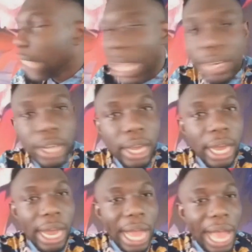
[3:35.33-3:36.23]
Then
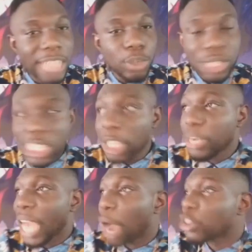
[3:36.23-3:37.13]
as he was
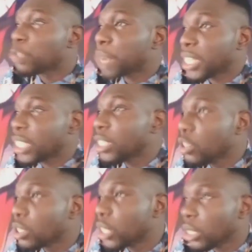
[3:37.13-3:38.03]
teaching me, I was
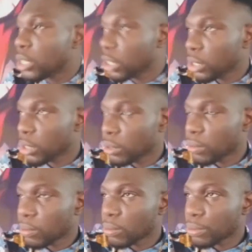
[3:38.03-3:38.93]
practicing those things.
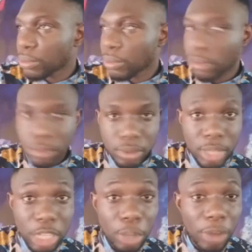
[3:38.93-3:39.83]

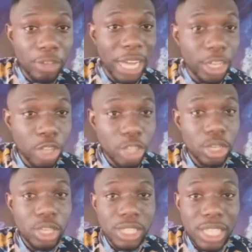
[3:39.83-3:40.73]
There are some of you that you
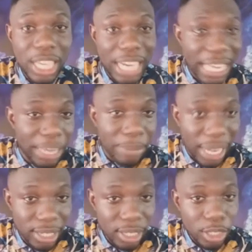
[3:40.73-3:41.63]
just sing like
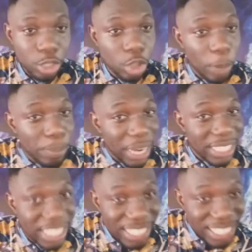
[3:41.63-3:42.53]
a man, you don't
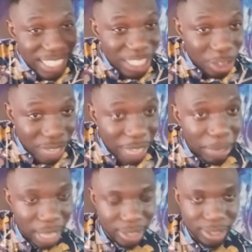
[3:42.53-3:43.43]
practice the teaching of
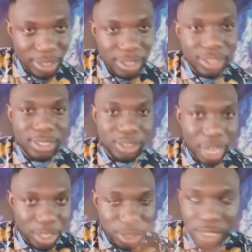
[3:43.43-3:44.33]
that man.
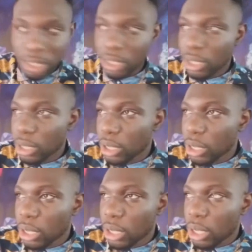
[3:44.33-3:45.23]
You are joking.
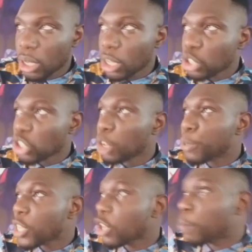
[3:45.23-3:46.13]
So
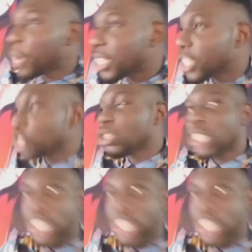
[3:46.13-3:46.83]
in the process of practicing those